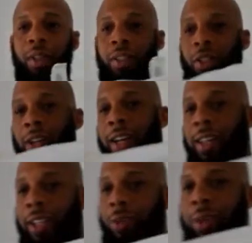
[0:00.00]
And so
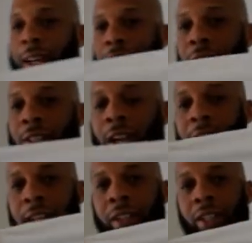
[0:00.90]
that's what that looks
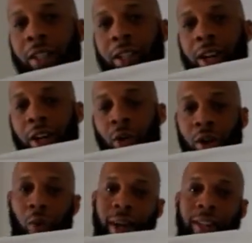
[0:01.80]
like
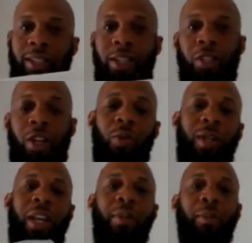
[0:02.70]
on a white t-shirt
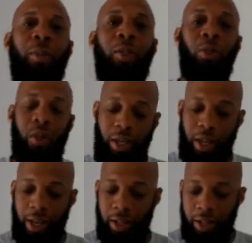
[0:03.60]
with navy blue
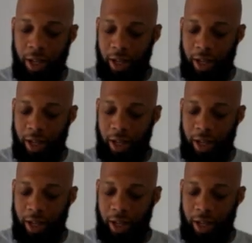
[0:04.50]
and